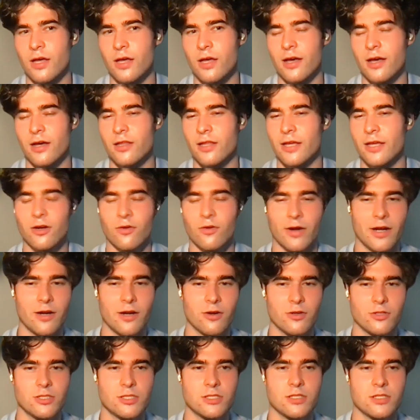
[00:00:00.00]
Clan
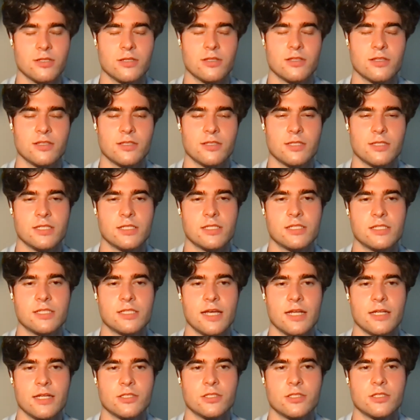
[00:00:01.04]
Gregor's
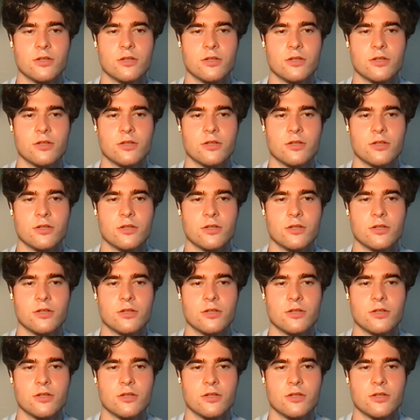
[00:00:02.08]
descent